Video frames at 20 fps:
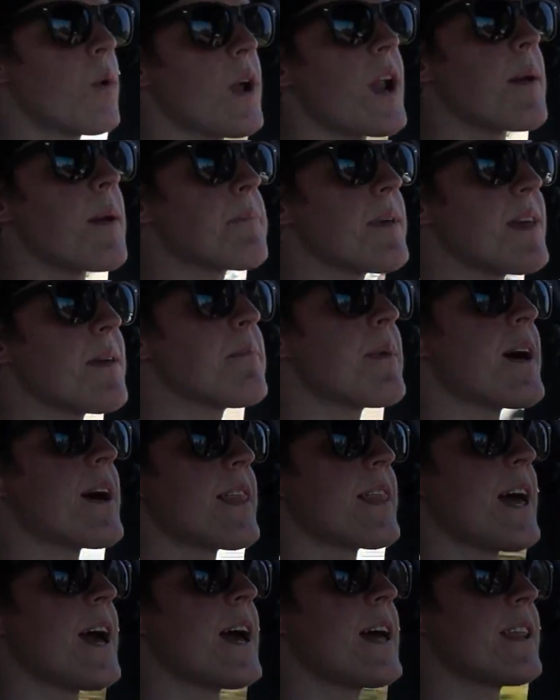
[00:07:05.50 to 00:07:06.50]
And what I mean
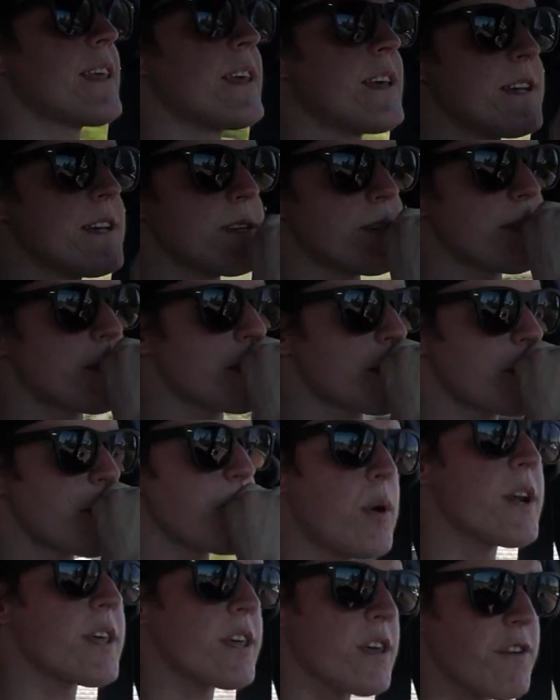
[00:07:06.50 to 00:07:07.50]
by that
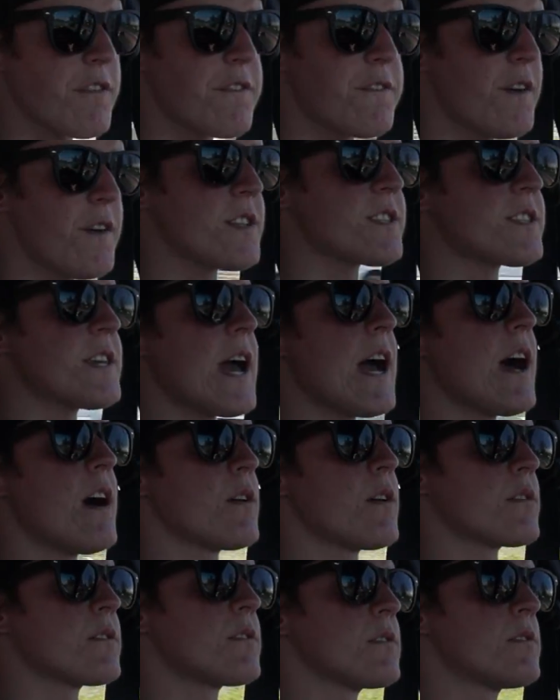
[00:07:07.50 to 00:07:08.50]
is putting your foot
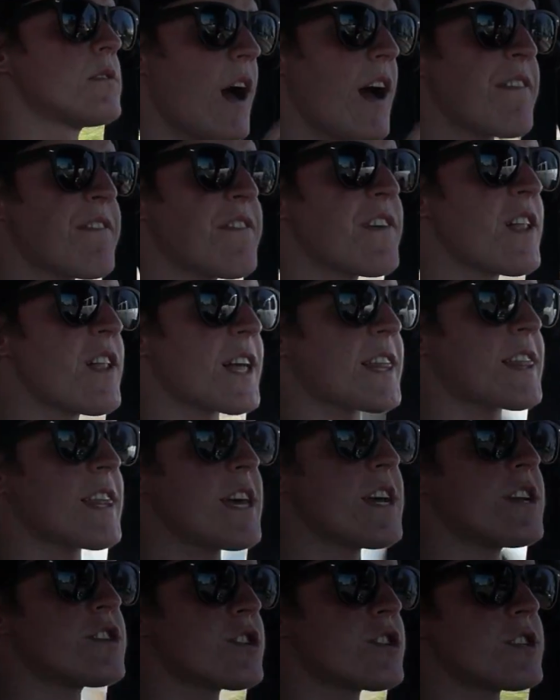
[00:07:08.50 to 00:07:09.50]
down, I feel
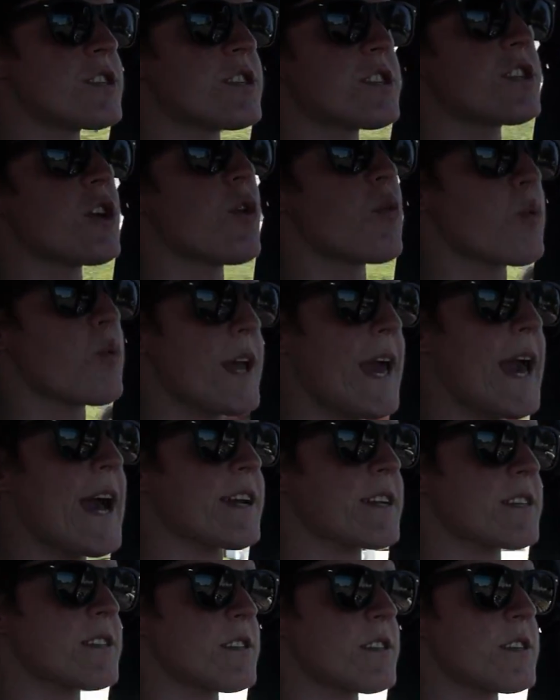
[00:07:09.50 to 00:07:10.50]
like the engine still
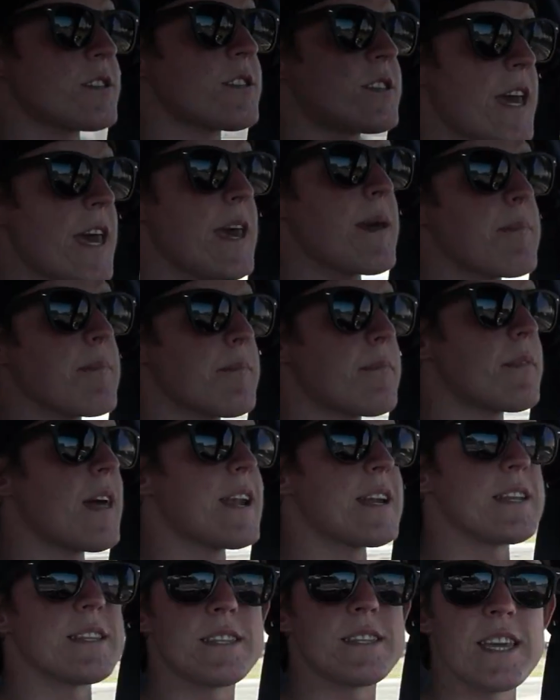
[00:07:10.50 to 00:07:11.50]
reacts the
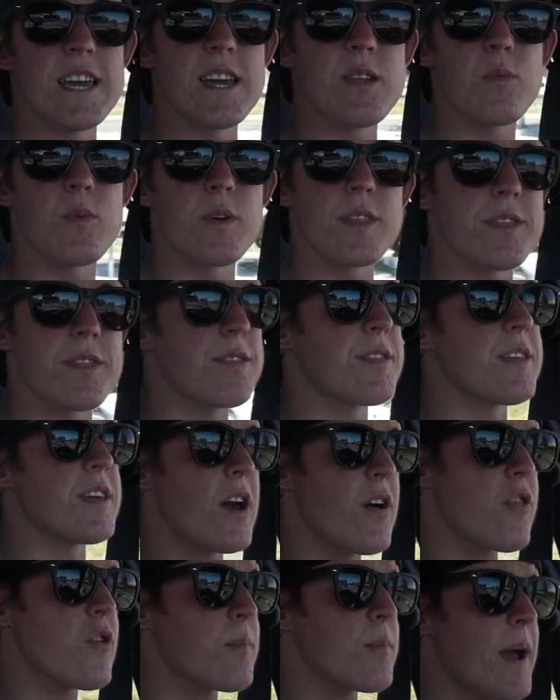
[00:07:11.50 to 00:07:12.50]
same that it did with
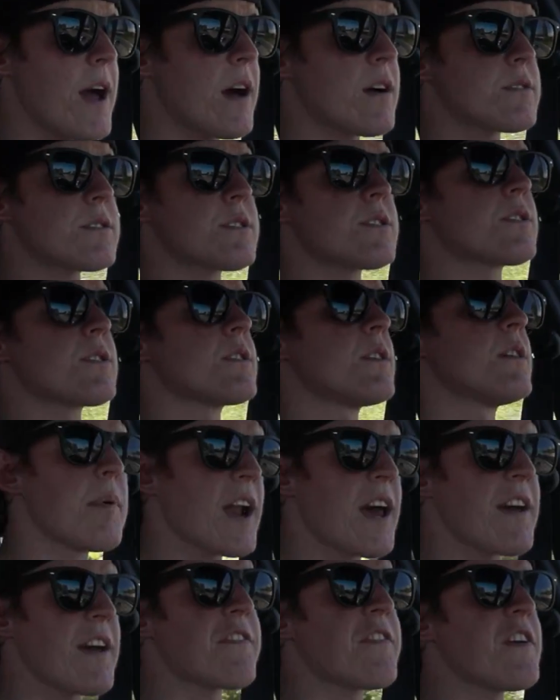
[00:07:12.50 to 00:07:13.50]
the other mounts,
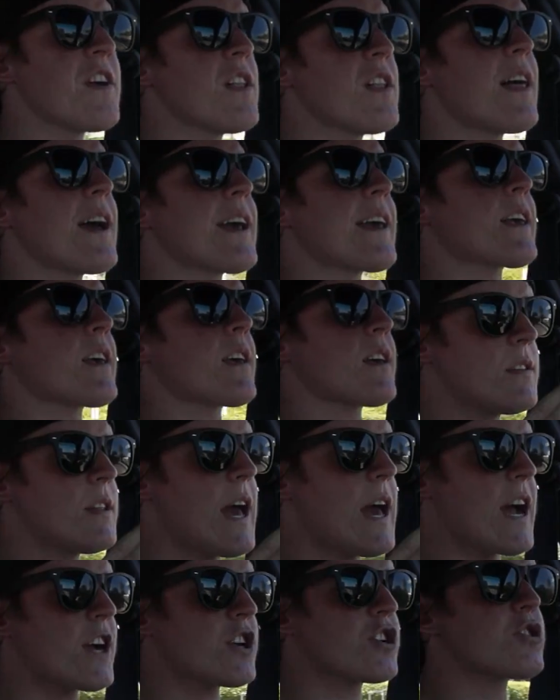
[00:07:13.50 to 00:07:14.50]
but I feel like
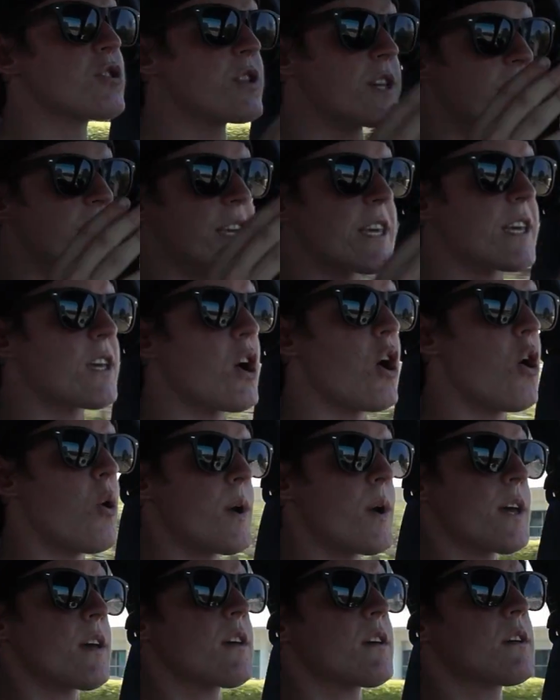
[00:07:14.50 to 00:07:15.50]
actually
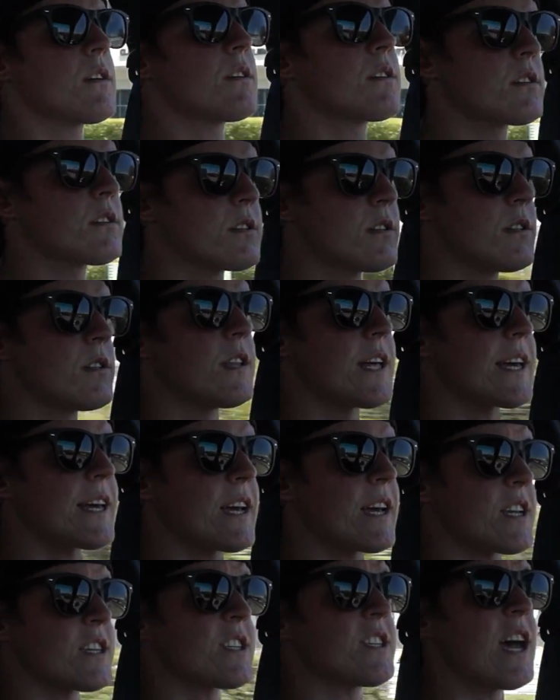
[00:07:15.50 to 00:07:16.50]
going,
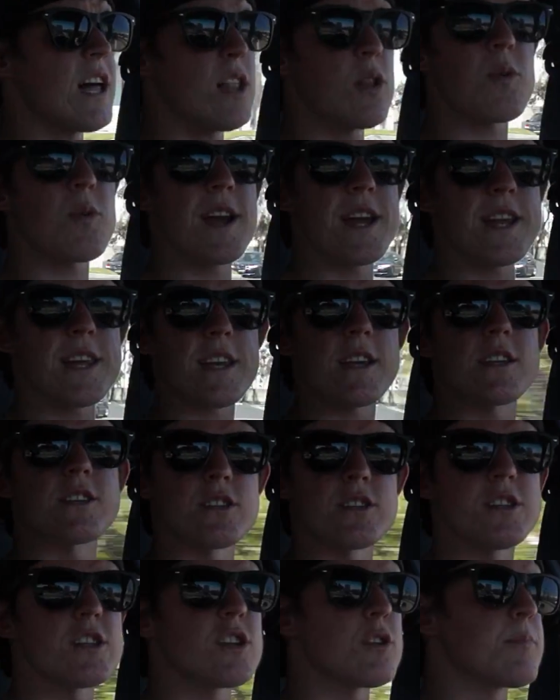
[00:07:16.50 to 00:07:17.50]
like accelerating,
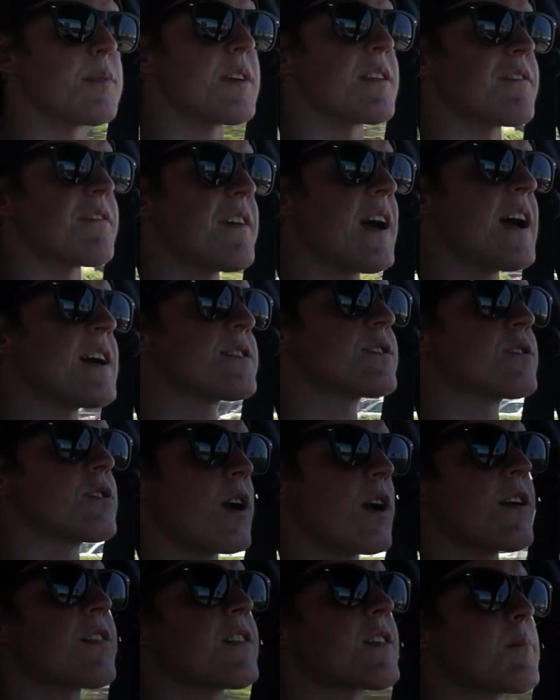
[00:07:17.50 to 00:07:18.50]
is a little bit
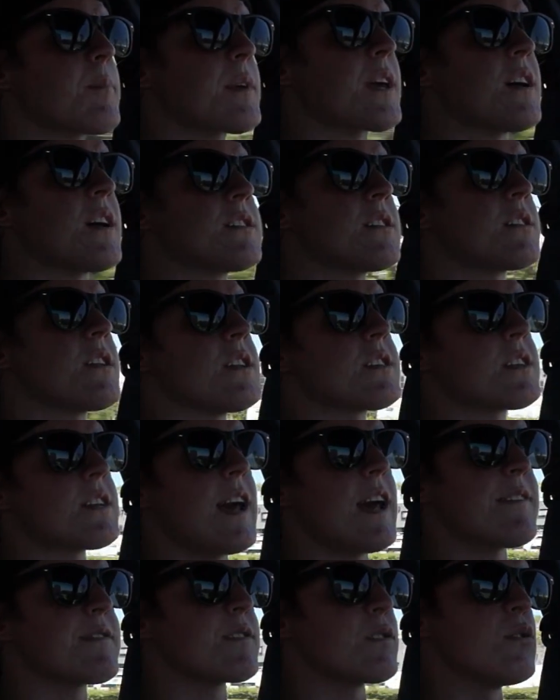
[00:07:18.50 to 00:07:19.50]
faster. I think because it
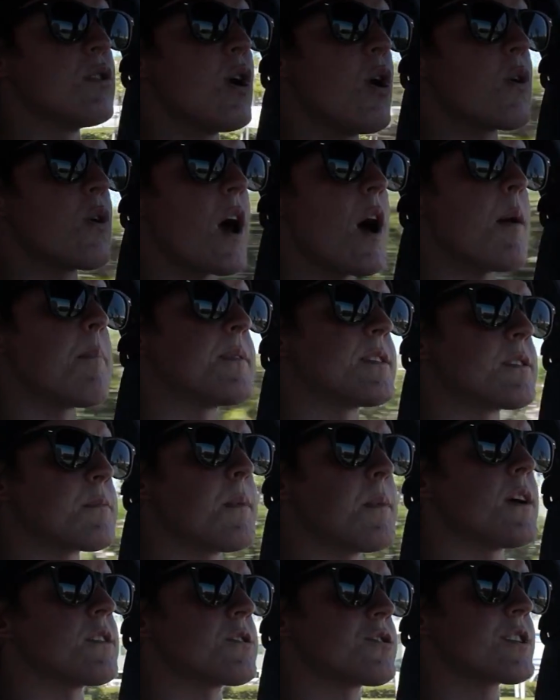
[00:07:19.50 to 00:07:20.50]
doesn't have to load up as
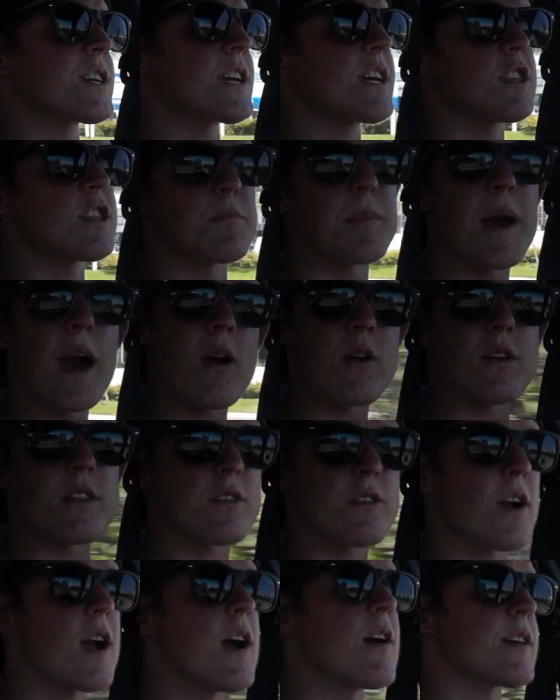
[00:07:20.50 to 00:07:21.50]
much to get the power
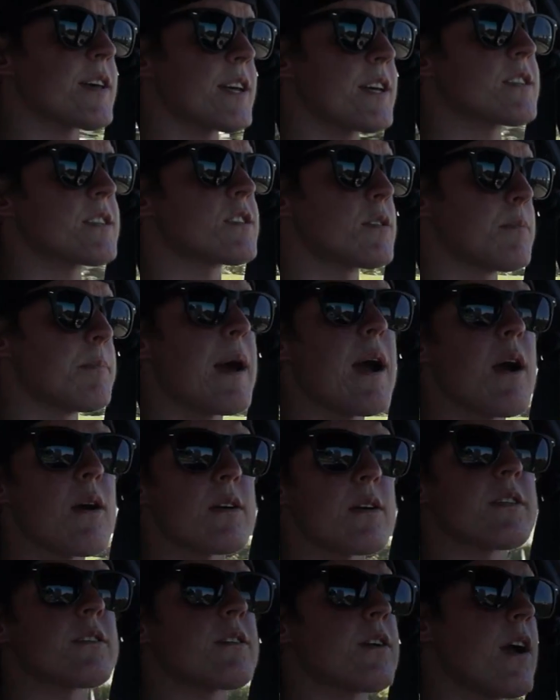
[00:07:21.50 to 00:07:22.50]
to the ground, it gets the
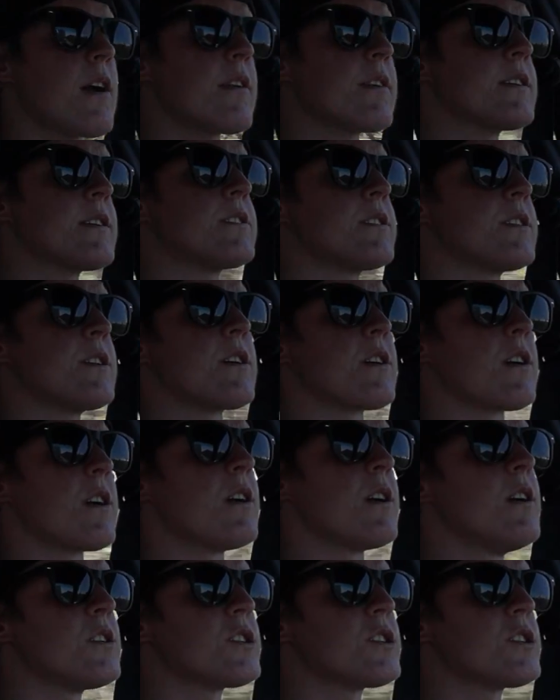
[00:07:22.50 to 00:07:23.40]
power to the ground easier.